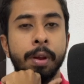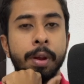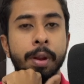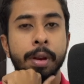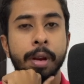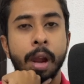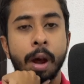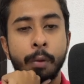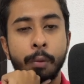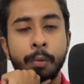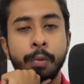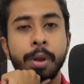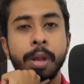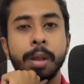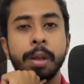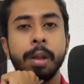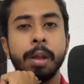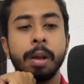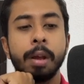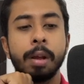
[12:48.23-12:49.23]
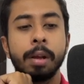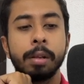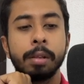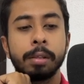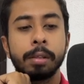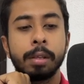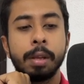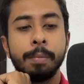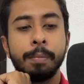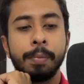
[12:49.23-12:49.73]
Now we
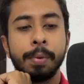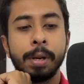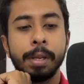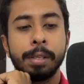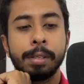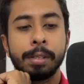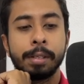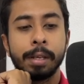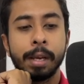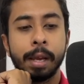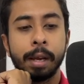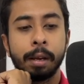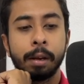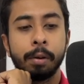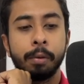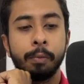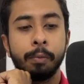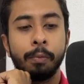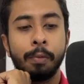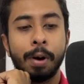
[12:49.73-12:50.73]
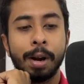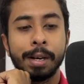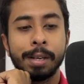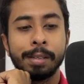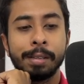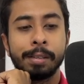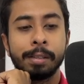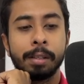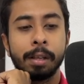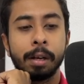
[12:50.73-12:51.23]
simply check what
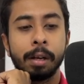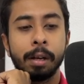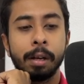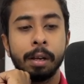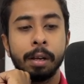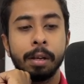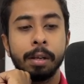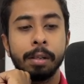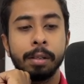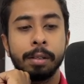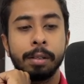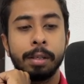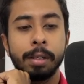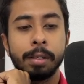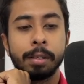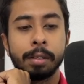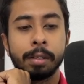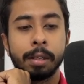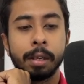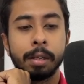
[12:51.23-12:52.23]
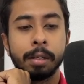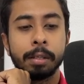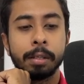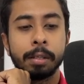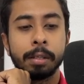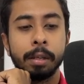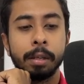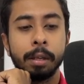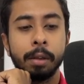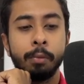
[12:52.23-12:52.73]
is the
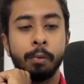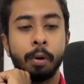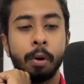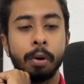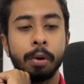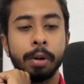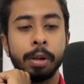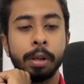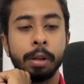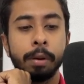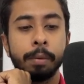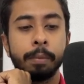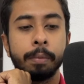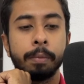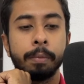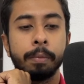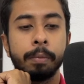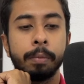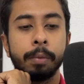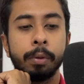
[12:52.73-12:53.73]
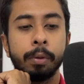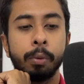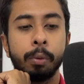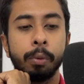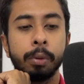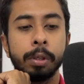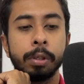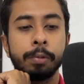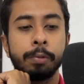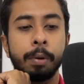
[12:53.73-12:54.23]
distance. You already know
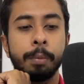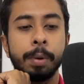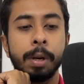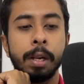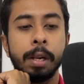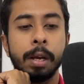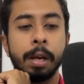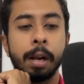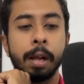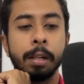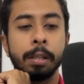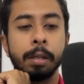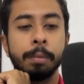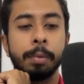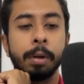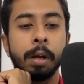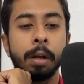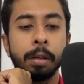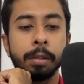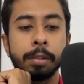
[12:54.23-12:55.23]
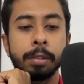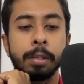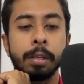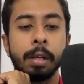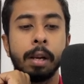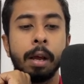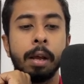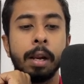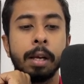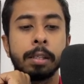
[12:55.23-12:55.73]
this from linear algebra,
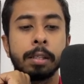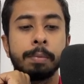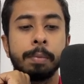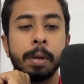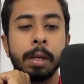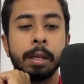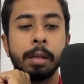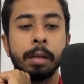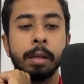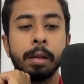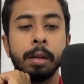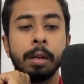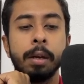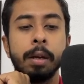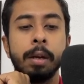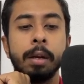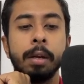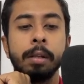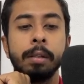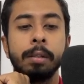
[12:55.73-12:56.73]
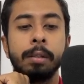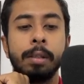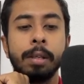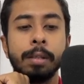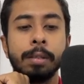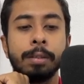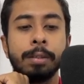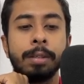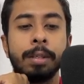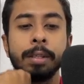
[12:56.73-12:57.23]
still I'll explain
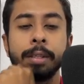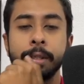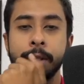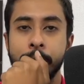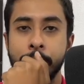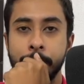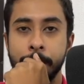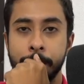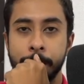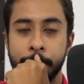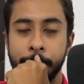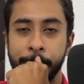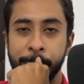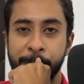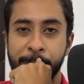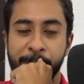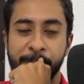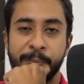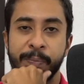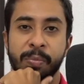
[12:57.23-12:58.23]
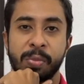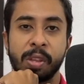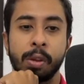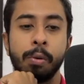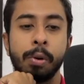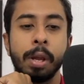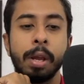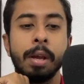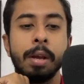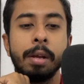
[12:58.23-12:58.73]
this distance.
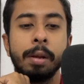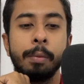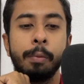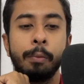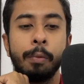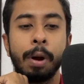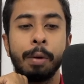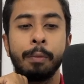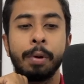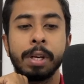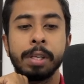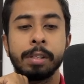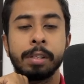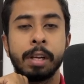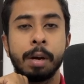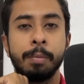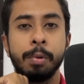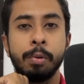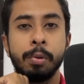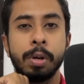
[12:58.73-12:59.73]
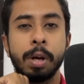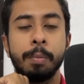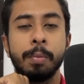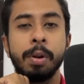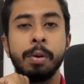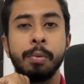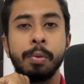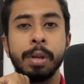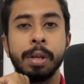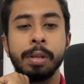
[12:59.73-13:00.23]
Okay, what is w?
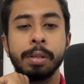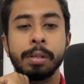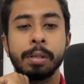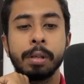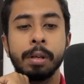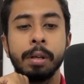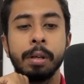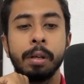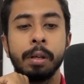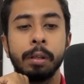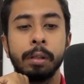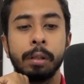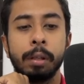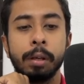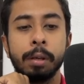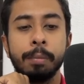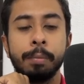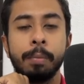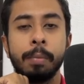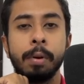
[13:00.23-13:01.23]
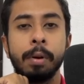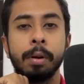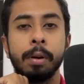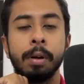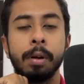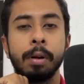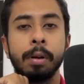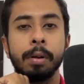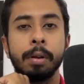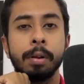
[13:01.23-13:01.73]
W is the
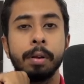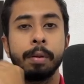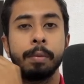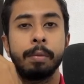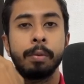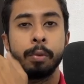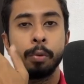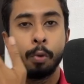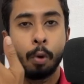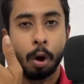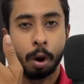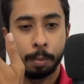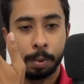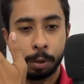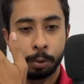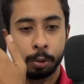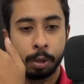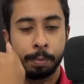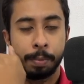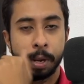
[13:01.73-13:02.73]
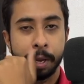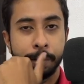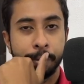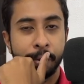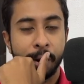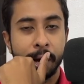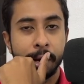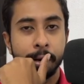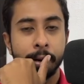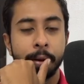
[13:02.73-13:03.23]
normal to the plane,
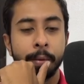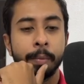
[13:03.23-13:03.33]
right?